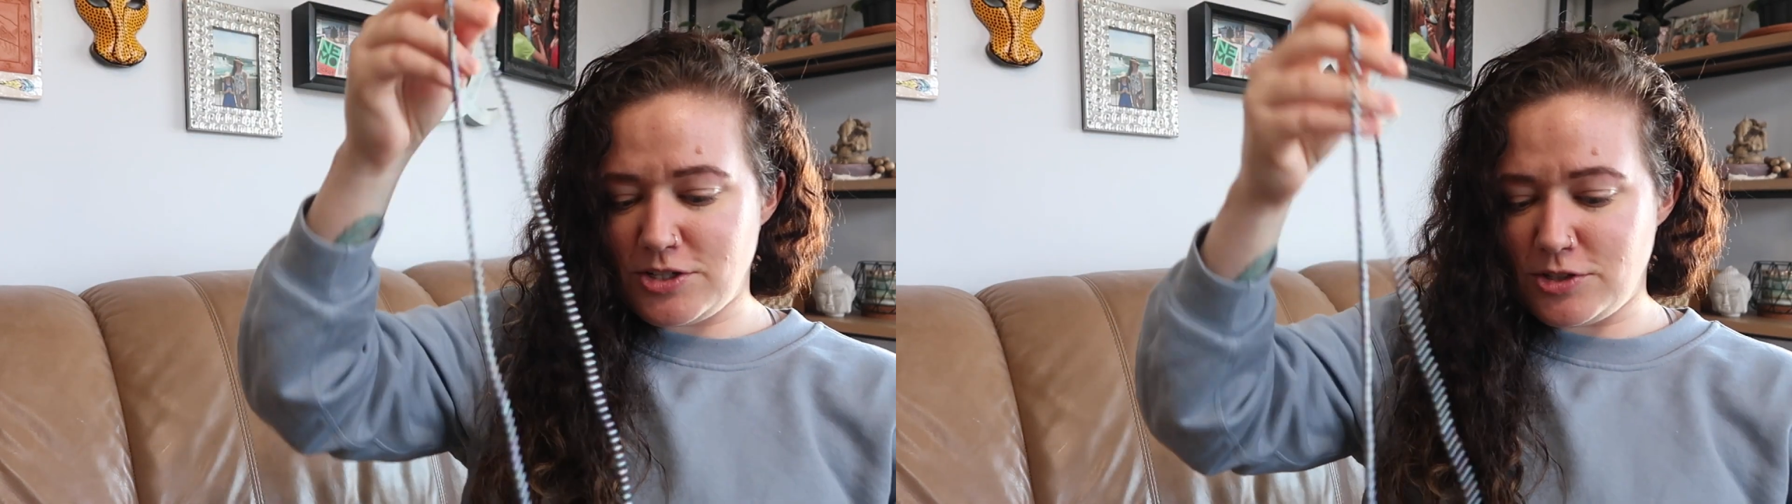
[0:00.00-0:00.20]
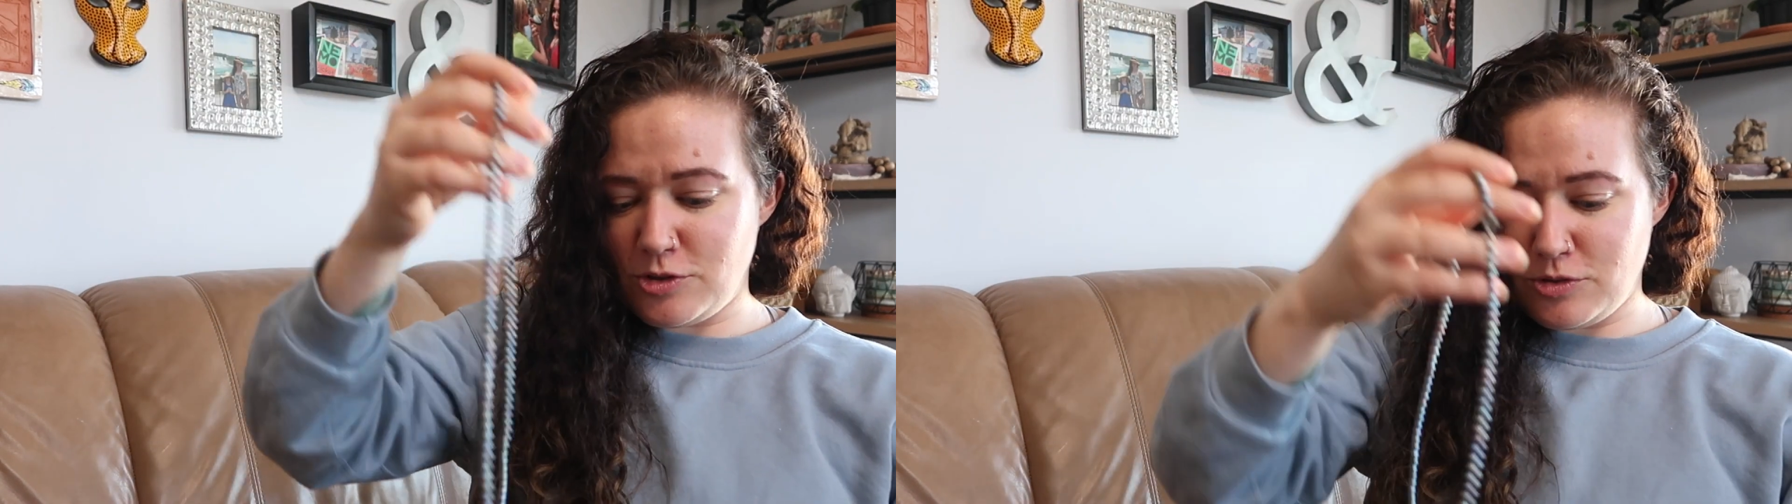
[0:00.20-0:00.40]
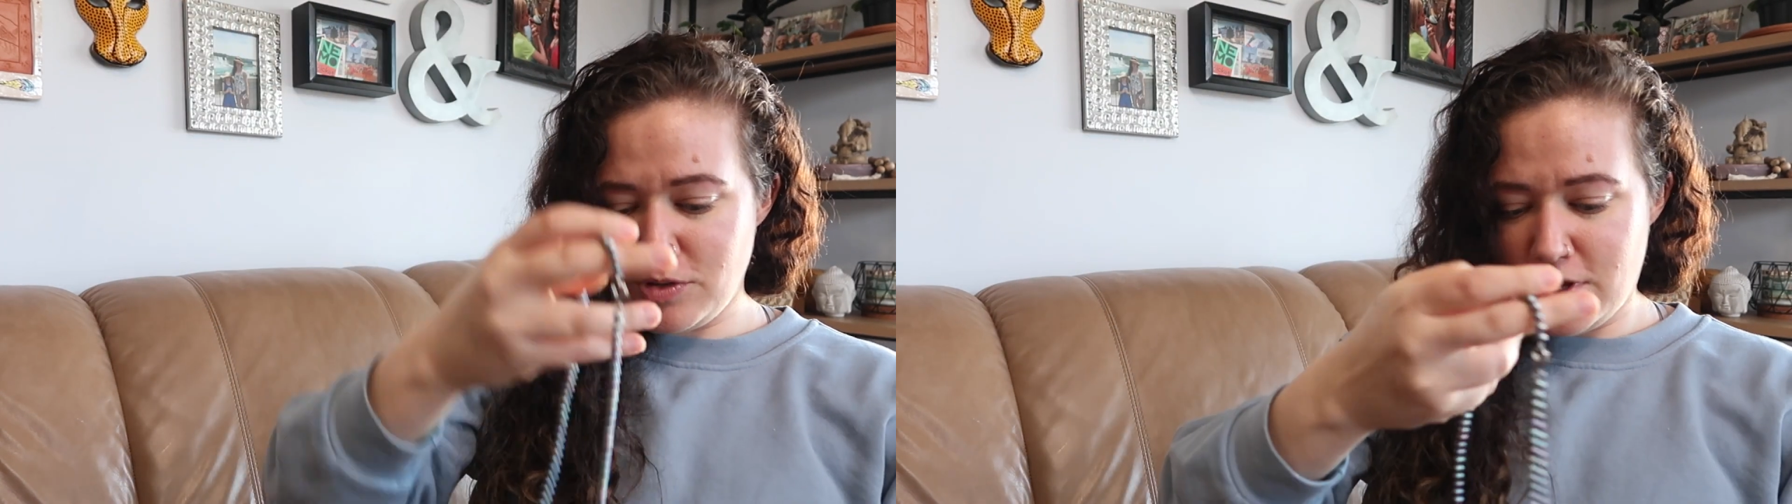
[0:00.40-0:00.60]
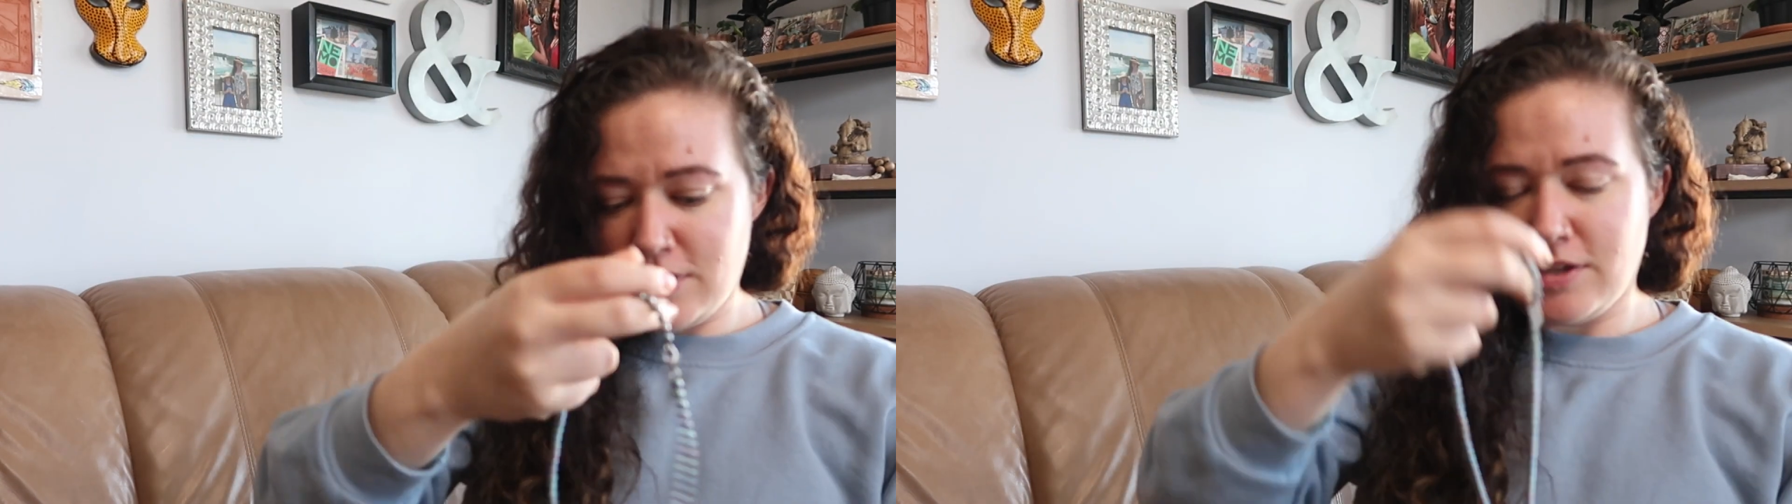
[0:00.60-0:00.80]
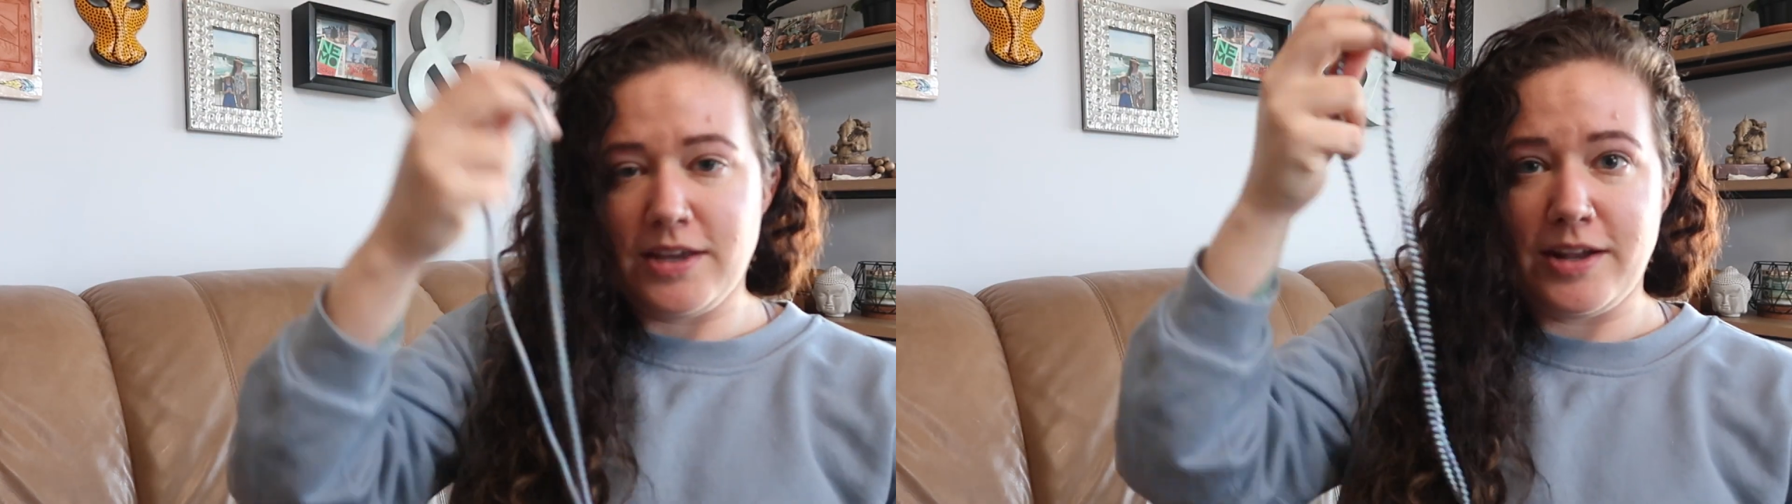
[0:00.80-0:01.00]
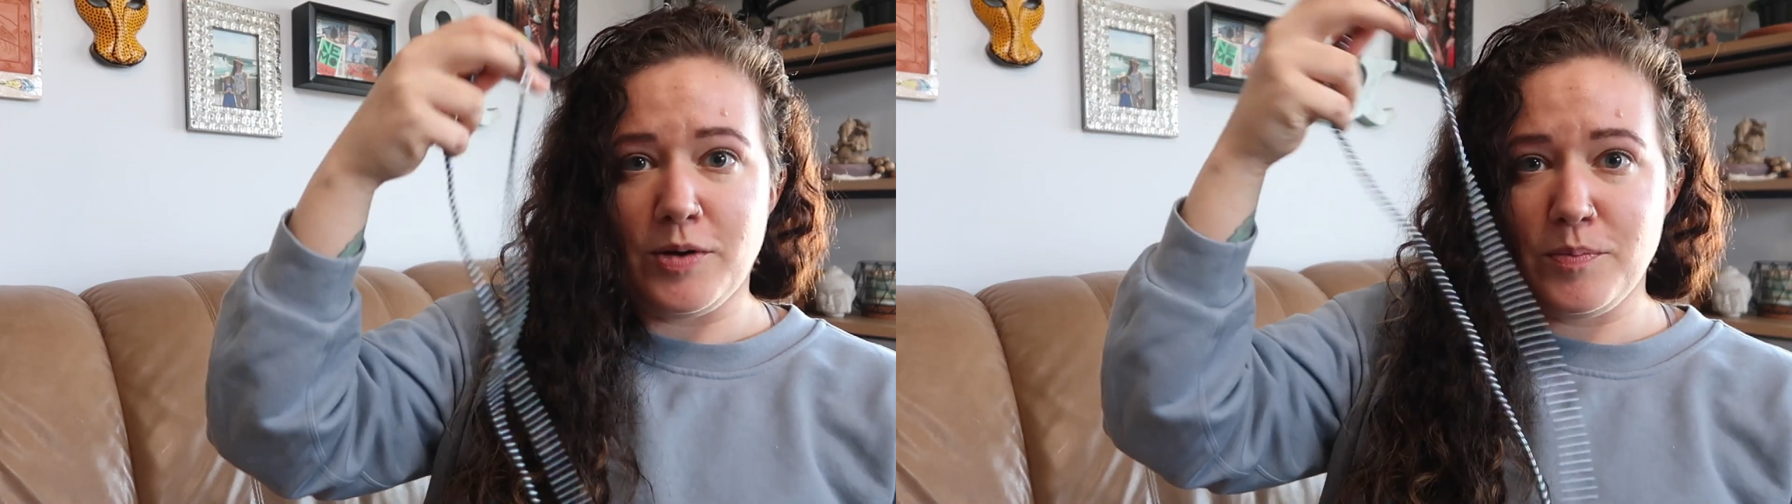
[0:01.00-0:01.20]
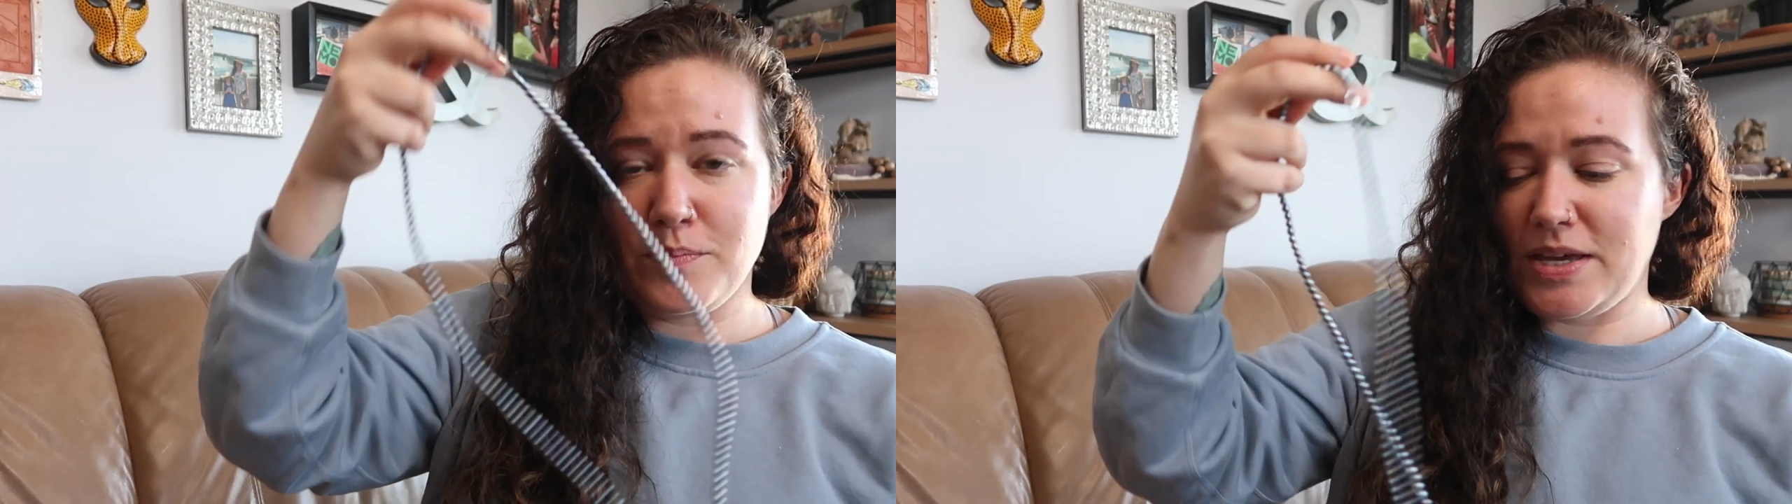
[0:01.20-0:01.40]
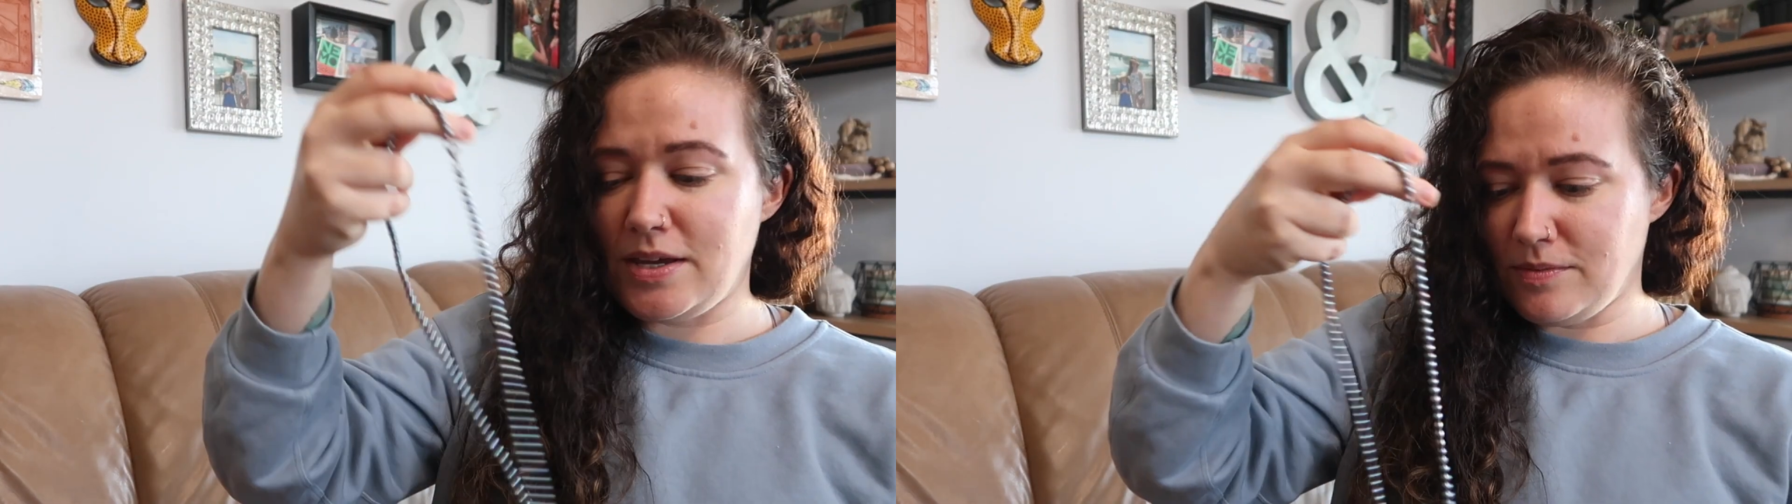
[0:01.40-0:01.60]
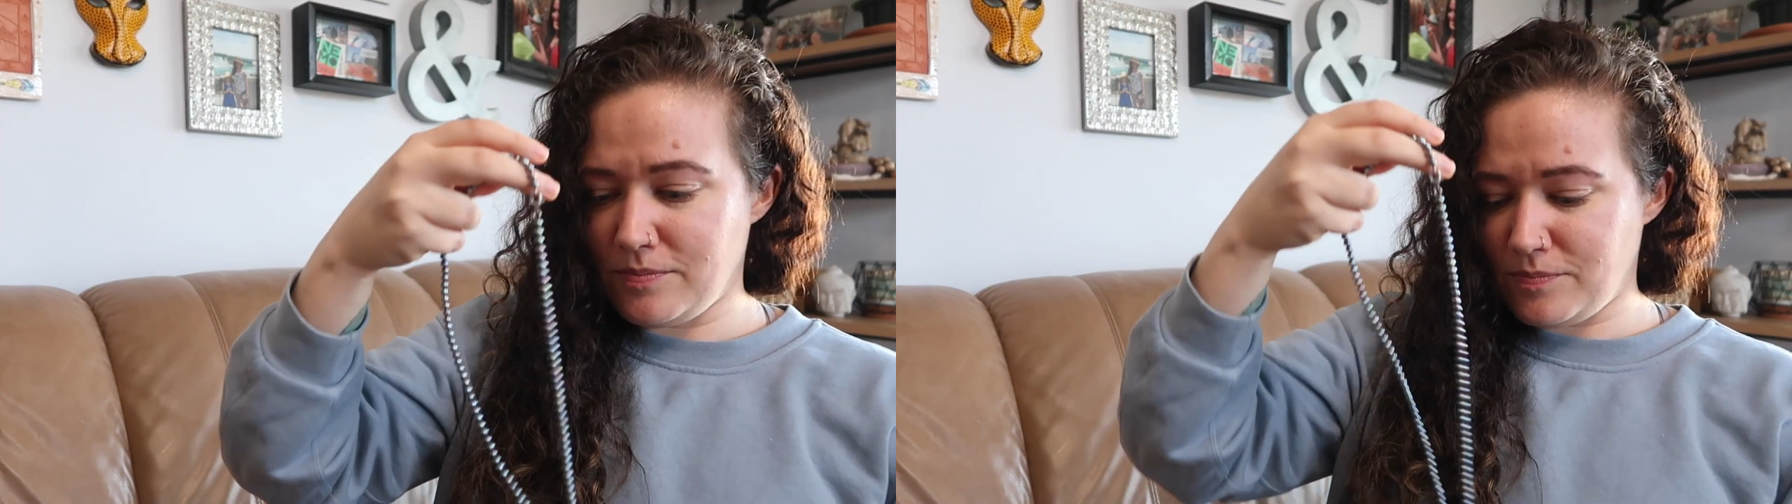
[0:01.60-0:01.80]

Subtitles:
to, you know, be